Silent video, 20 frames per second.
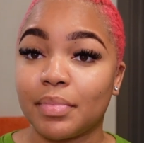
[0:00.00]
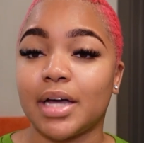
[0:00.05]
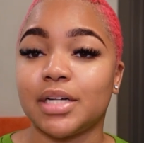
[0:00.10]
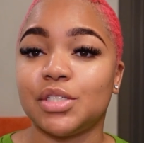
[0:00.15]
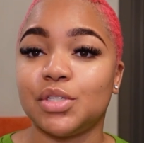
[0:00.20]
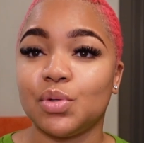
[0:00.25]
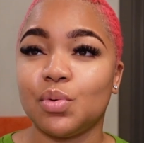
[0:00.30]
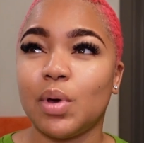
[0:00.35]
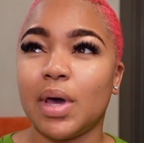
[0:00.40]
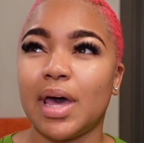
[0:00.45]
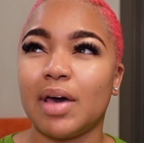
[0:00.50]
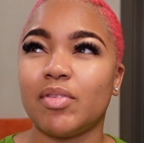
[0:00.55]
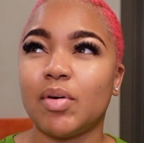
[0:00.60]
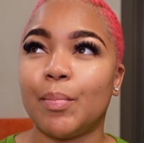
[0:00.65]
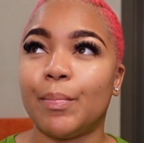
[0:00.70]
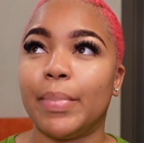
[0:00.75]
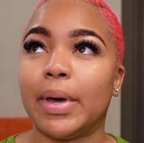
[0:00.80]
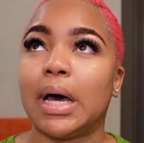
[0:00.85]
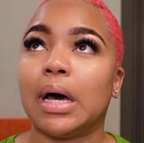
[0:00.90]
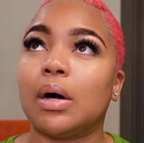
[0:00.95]
I do have
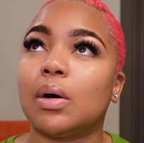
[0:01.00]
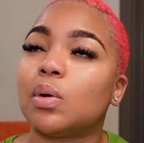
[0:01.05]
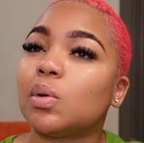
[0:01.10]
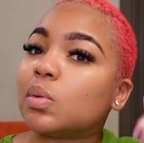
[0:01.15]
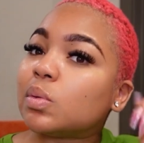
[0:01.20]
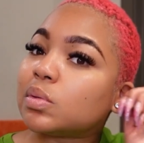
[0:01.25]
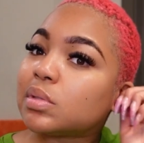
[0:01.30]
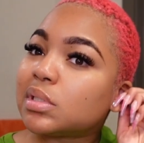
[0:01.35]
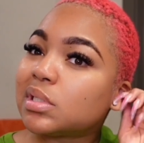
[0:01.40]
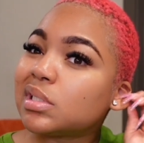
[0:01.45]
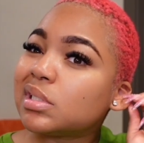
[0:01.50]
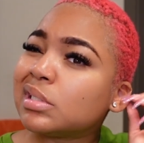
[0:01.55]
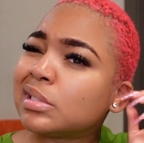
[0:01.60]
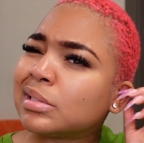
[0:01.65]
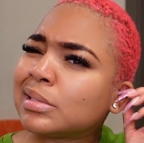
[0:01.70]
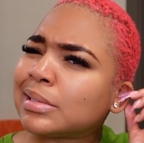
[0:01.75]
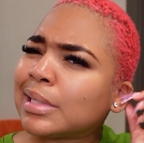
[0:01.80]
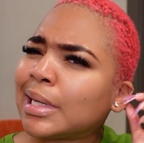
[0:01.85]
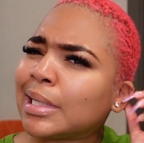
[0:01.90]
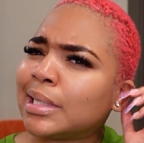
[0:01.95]
about,
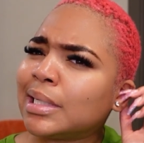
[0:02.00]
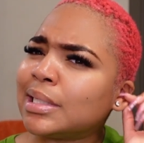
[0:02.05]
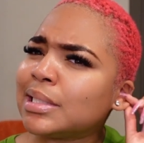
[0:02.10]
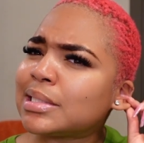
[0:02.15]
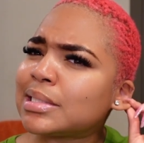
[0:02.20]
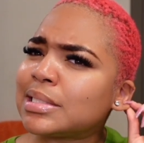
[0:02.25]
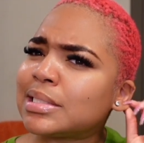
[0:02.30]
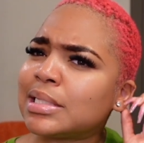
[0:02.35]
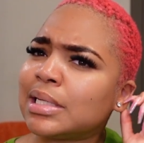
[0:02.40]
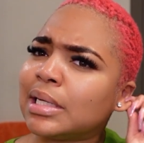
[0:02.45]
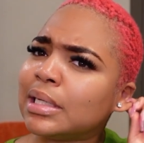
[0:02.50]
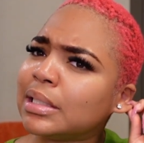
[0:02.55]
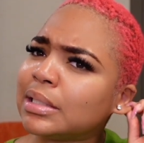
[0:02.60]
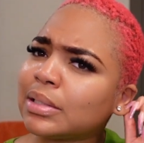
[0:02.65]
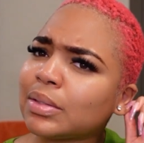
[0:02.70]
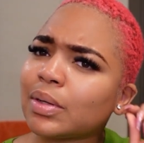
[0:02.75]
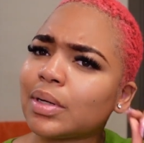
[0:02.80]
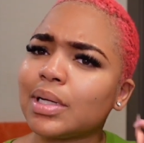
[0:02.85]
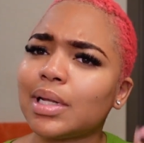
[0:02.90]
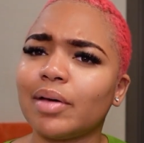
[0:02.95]
I think 10
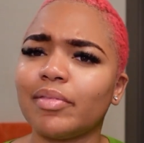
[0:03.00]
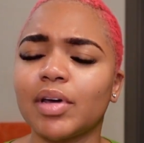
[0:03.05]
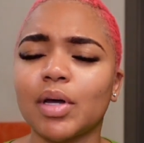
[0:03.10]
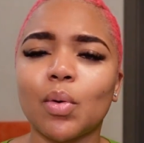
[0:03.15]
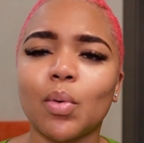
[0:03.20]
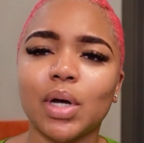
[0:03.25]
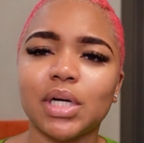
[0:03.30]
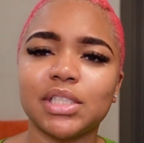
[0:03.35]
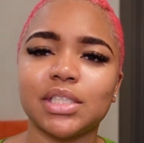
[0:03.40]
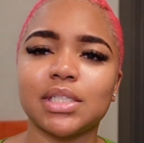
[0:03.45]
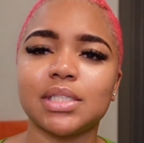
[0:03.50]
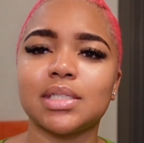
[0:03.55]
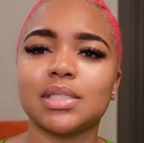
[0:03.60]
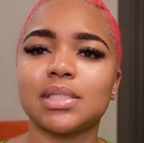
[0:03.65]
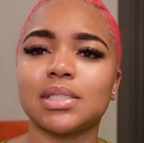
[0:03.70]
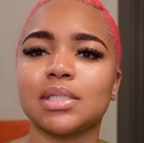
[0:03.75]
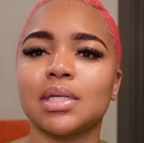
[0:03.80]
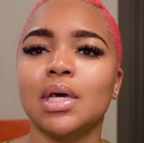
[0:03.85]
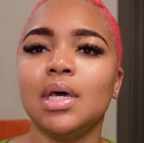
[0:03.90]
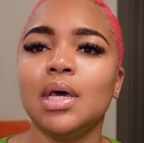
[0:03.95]
or 11
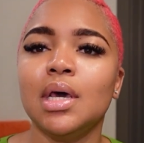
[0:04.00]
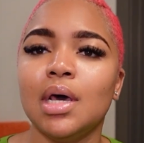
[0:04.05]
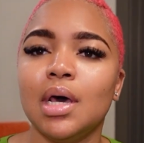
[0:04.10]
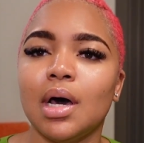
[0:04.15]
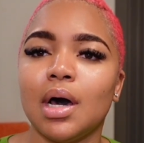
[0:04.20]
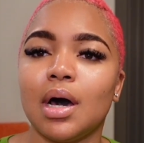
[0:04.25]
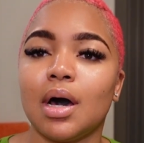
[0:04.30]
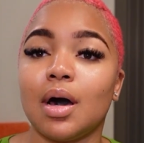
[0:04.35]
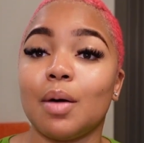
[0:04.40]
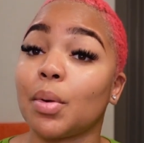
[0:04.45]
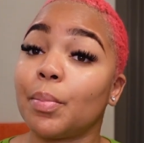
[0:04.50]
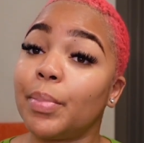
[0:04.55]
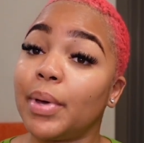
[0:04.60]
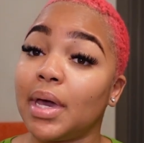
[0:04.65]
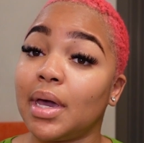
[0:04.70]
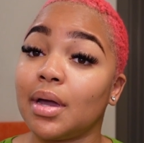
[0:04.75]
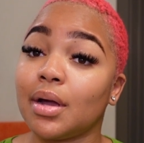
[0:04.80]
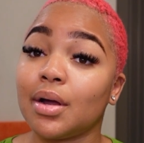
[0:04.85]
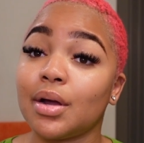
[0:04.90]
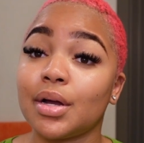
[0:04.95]
questions
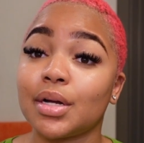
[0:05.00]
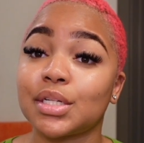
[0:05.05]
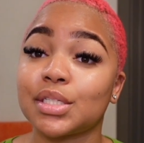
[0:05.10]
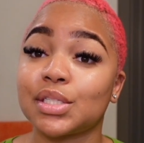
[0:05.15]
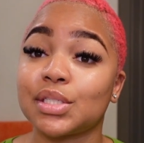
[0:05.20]
prepared.